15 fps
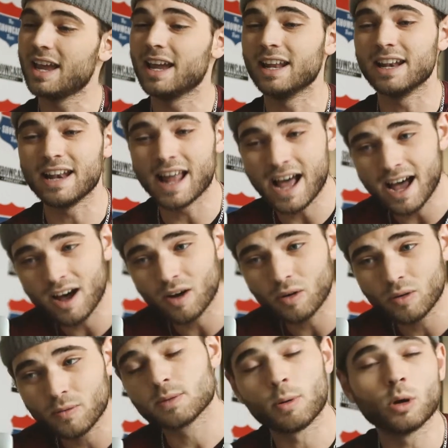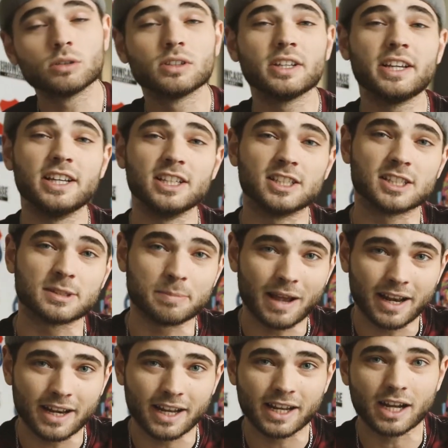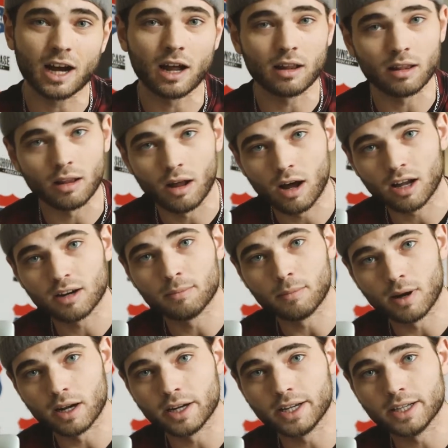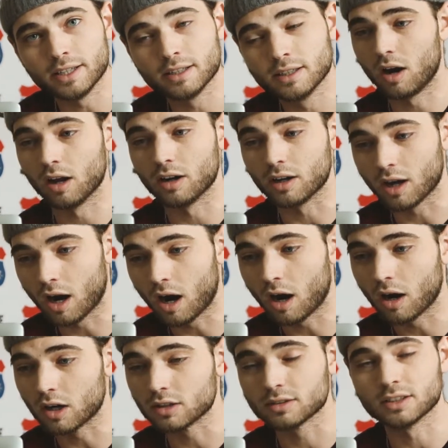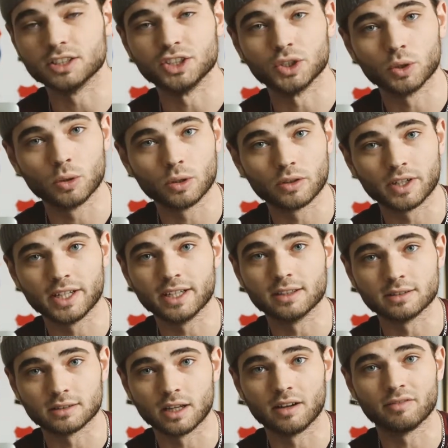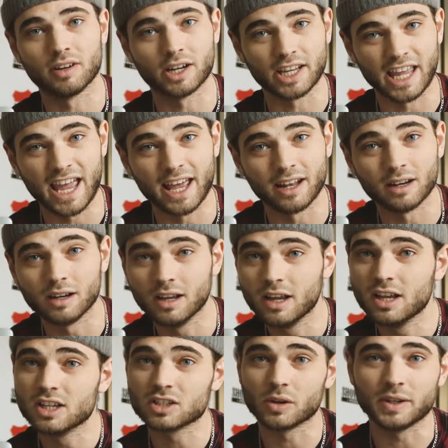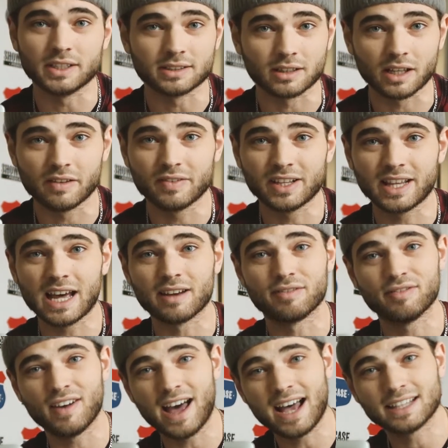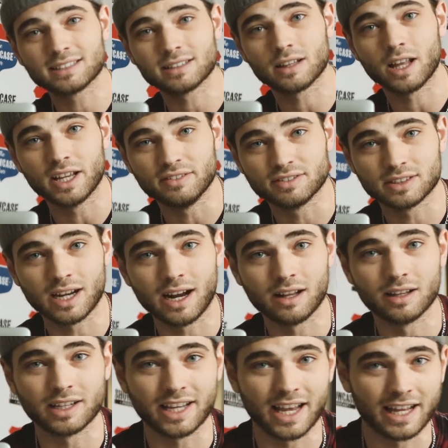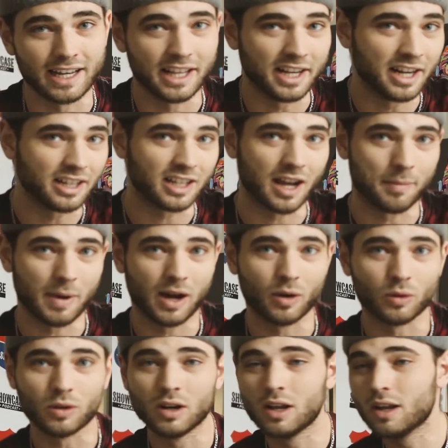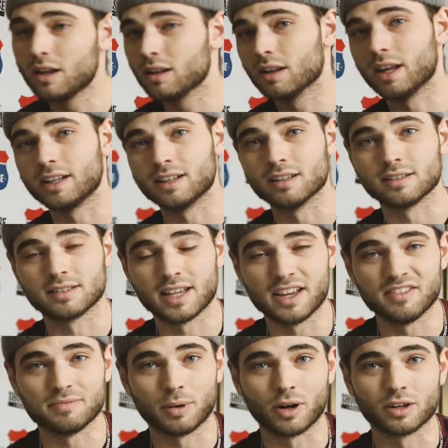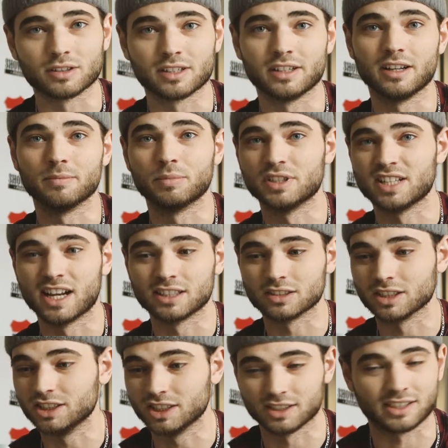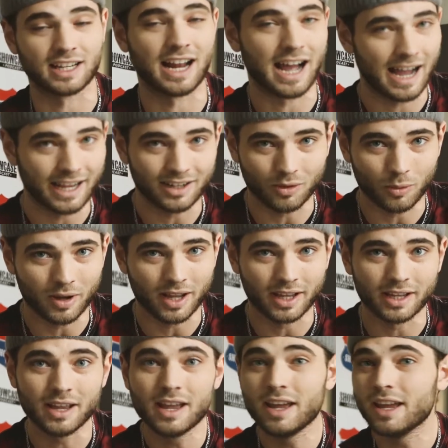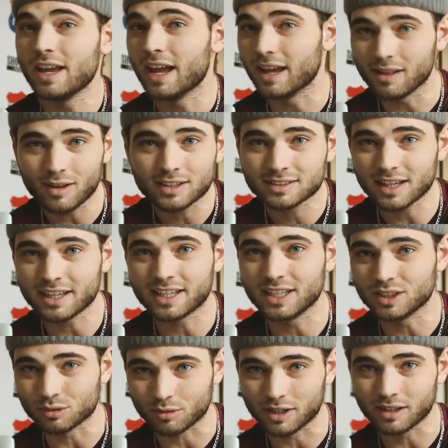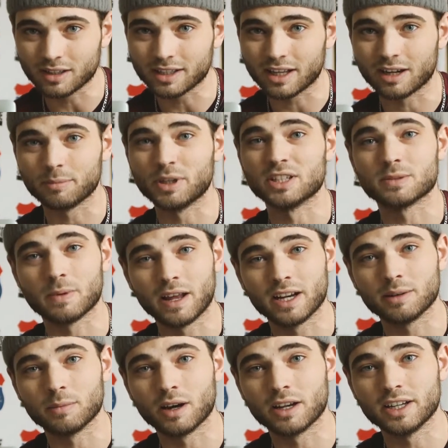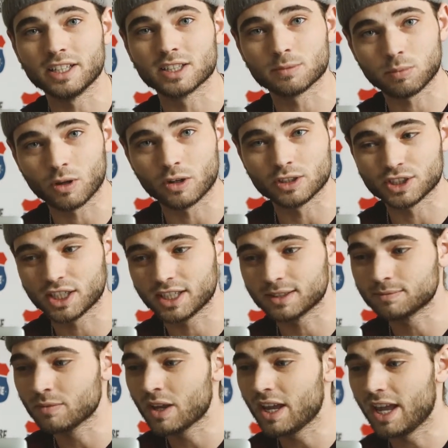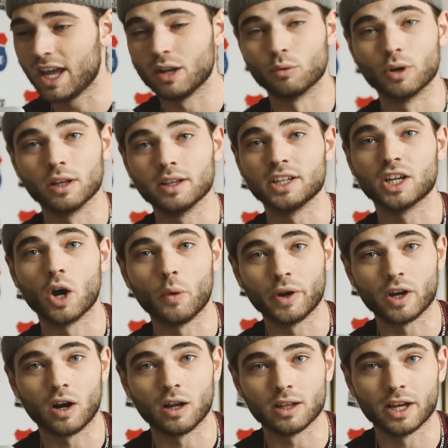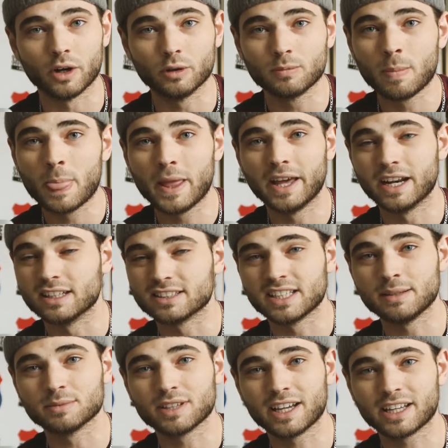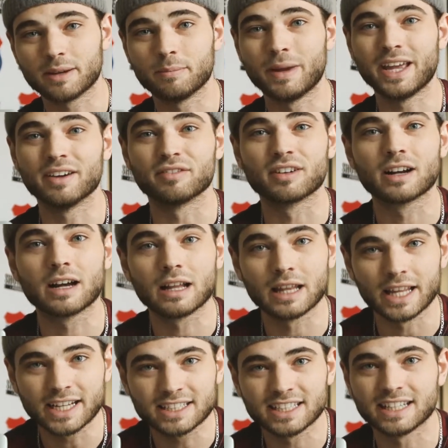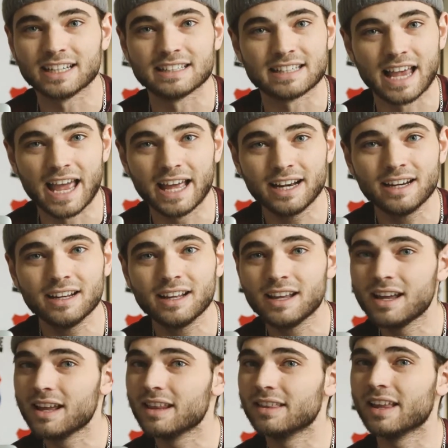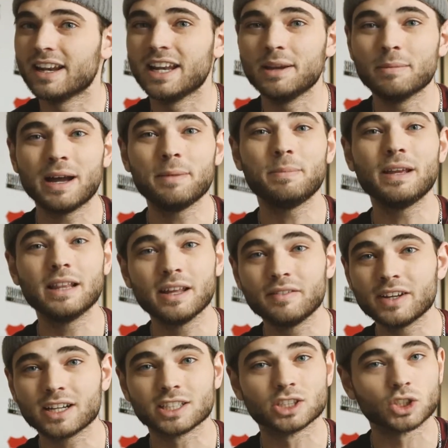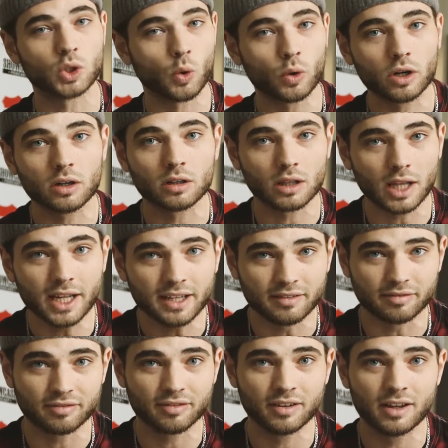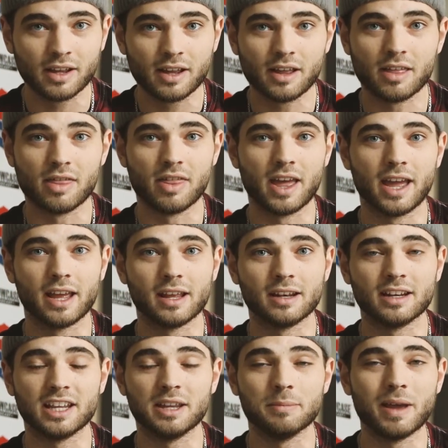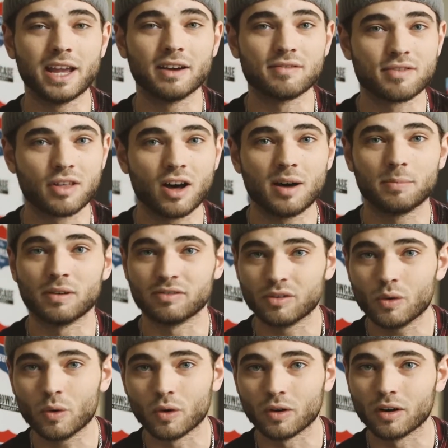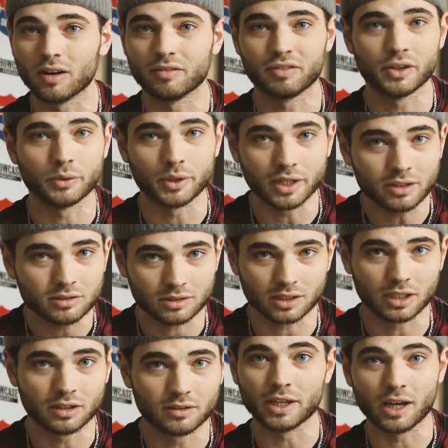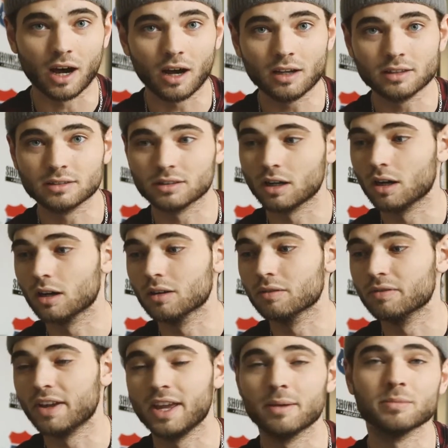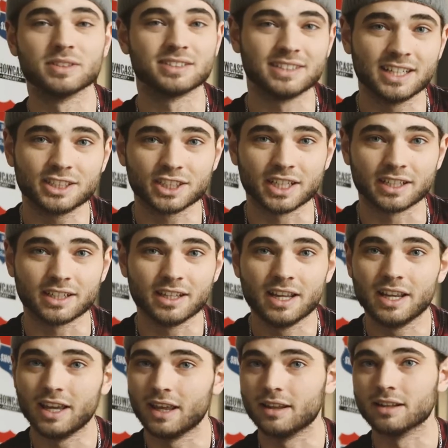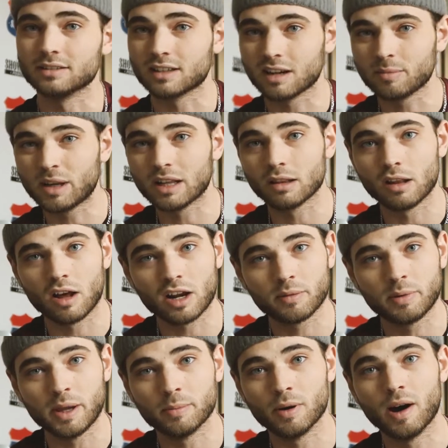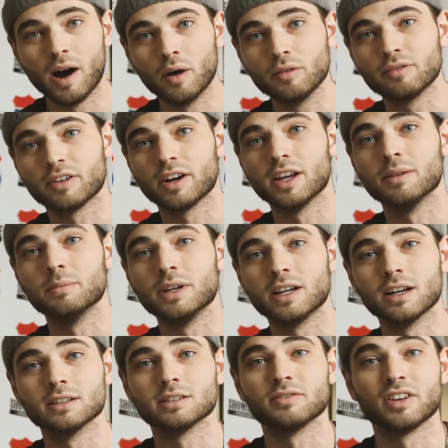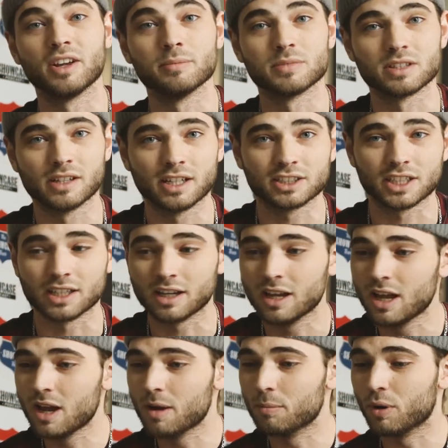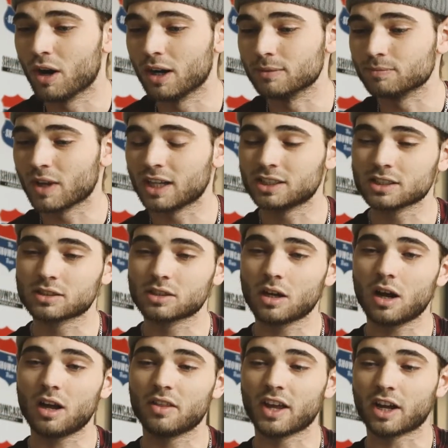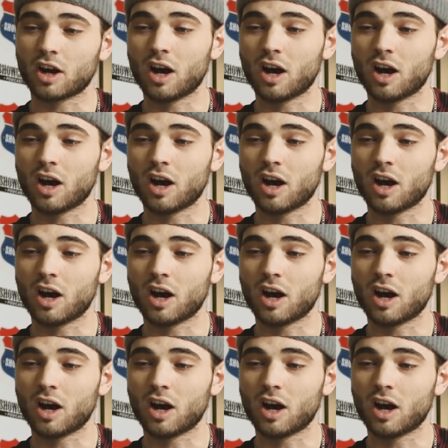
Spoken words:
And now, supposedly he's spending a lot of money on cars and jewelry and stuff again. So he's living that fast lifestyle again. He didn't come out like this safe person and potentially just gonna hide away. It looks like he's really going to be spending money, splurging, and really going all out. And it seems like it may have clicked in his head that he might be living a shorter life than he may have thought before a few years ago because of him snitching. And there's going to be a lot of people out for him because of him snitching. But I just saw that